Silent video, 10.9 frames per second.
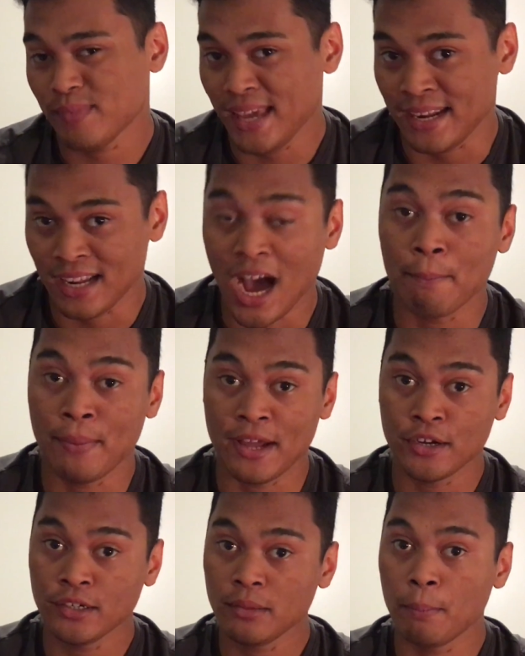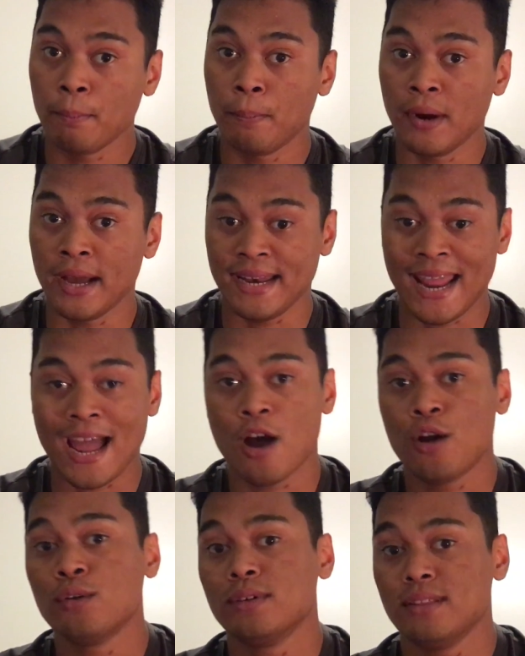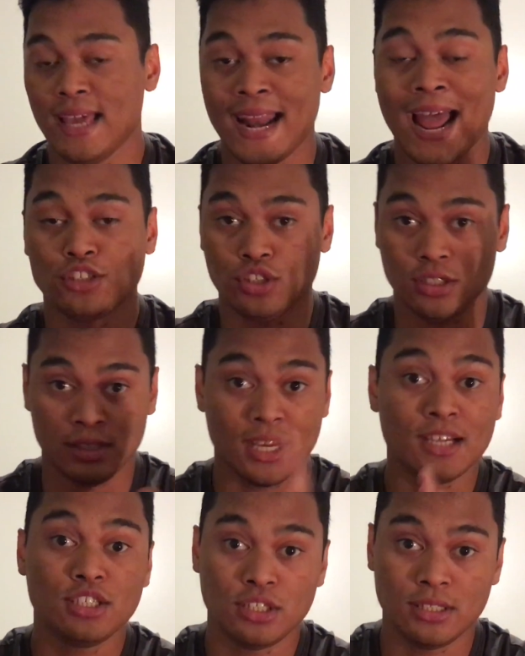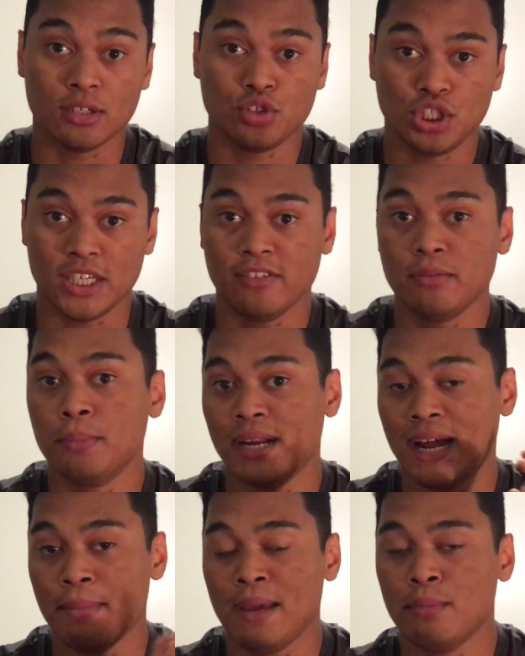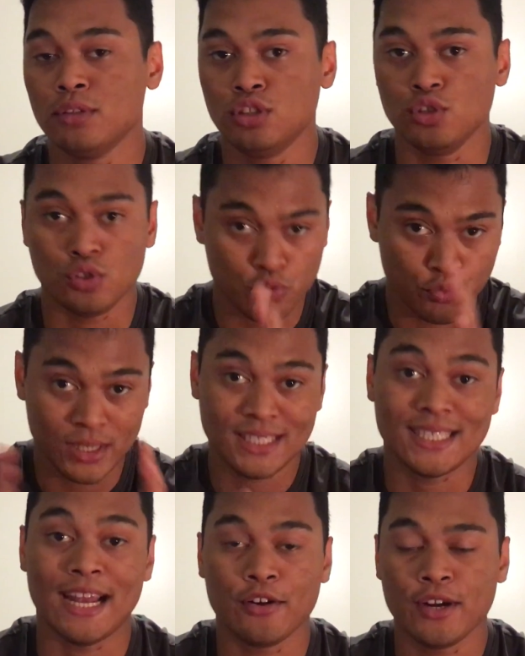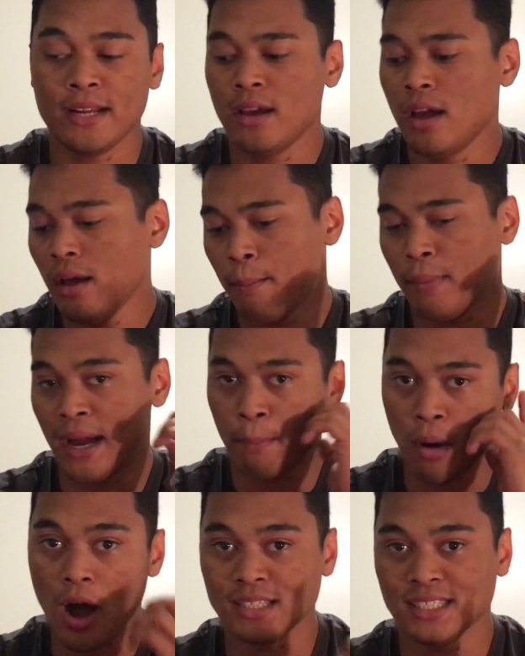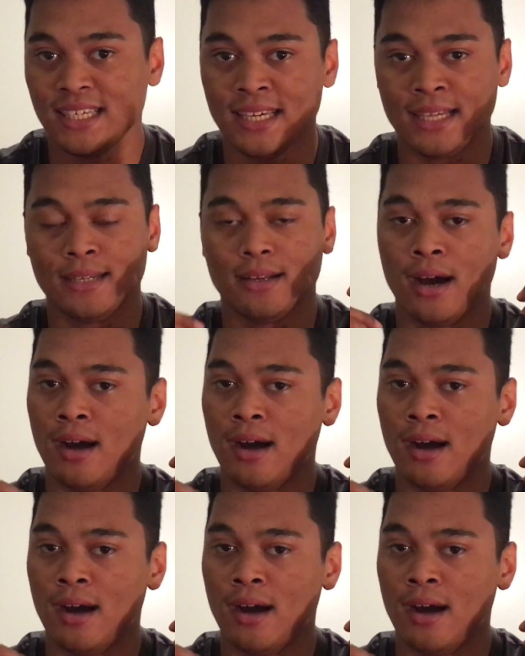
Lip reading: It got better, but now it actually does still shift, but I'm able to recenter it by pausing it,